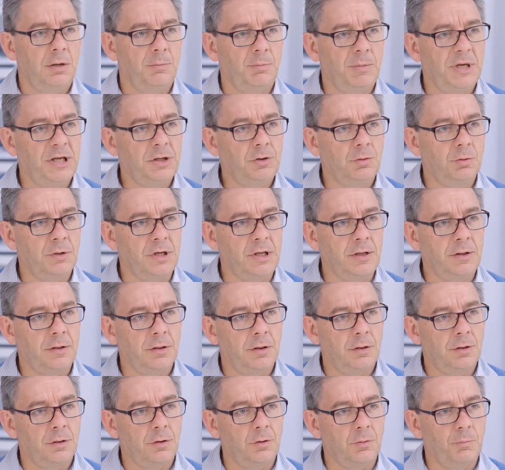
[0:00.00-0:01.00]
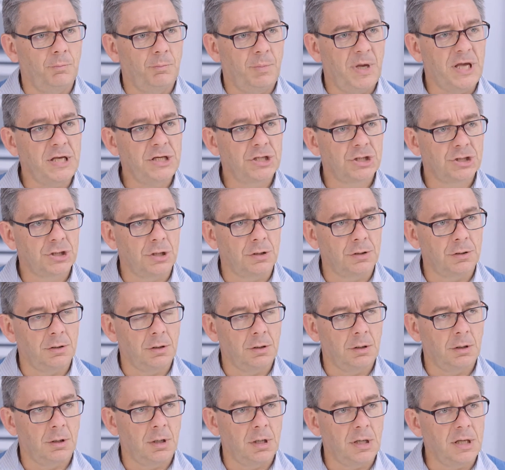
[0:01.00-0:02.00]
between the
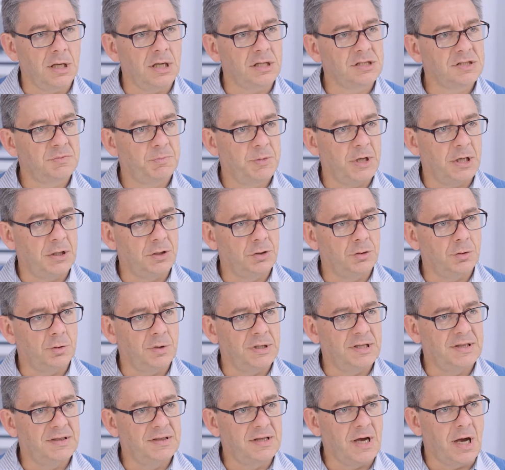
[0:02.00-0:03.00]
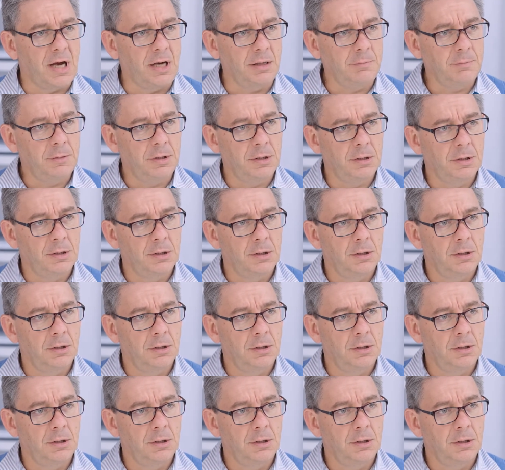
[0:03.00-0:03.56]
patient inspiratory time,